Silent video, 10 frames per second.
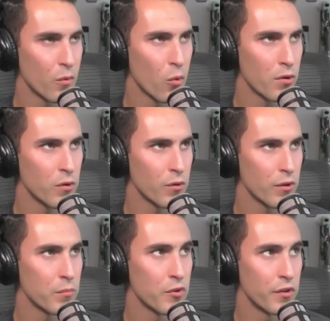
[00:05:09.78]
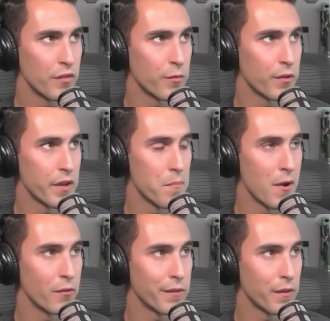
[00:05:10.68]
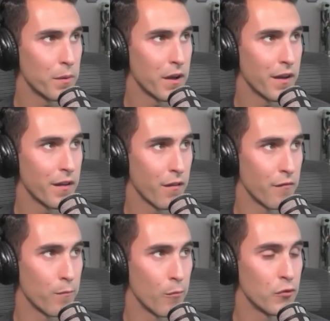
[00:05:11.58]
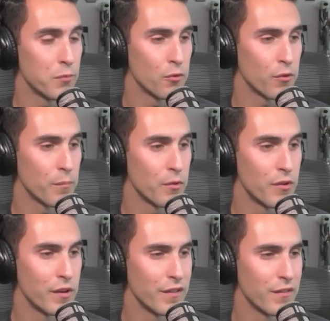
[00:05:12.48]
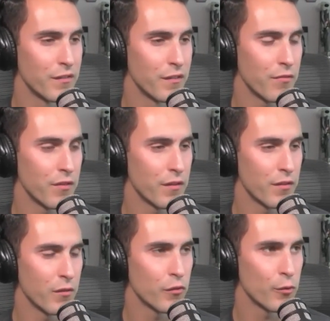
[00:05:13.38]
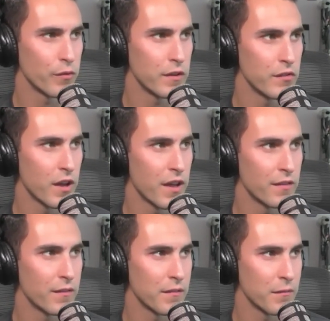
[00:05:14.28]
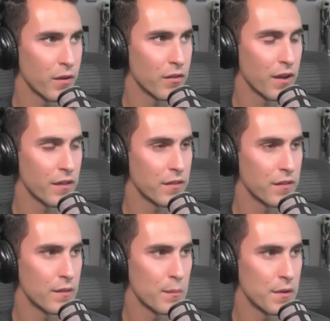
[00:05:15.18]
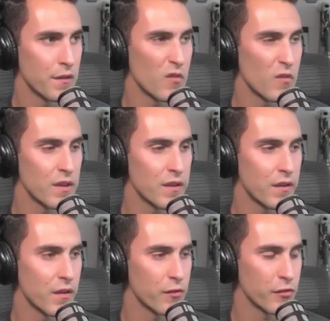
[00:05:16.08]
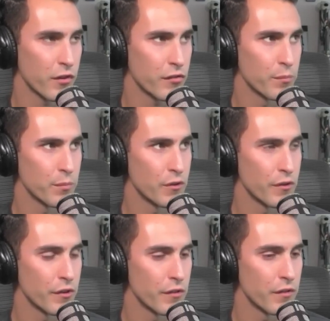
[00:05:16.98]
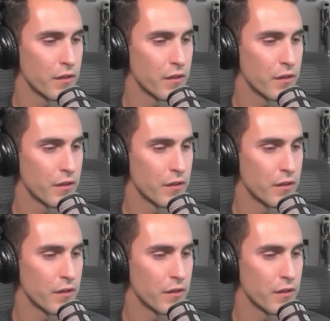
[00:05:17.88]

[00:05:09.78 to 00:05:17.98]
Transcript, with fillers: The Ordinal community is really a melting pot of multiple communities. You have the the Sol degens, right? You got the the BSV infrastructure builders.